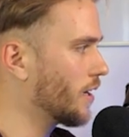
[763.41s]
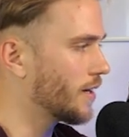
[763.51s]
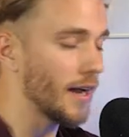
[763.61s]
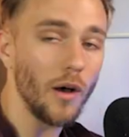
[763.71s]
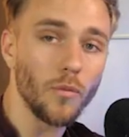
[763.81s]

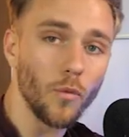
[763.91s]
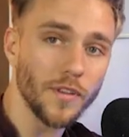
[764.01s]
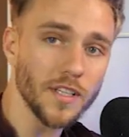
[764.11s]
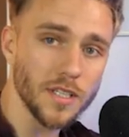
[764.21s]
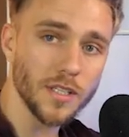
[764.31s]
Now, what
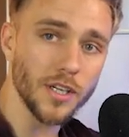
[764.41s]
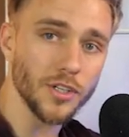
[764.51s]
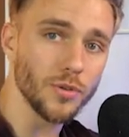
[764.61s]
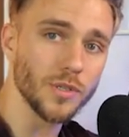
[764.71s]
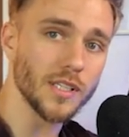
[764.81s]
this is going to
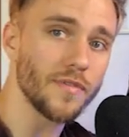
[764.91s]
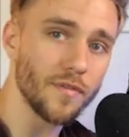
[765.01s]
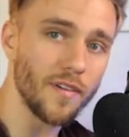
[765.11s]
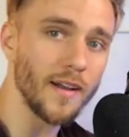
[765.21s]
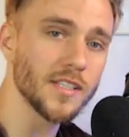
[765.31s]
do is if
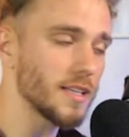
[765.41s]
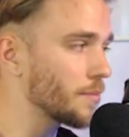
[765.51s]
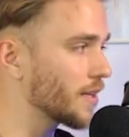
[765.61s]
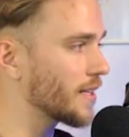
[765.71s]
it finds something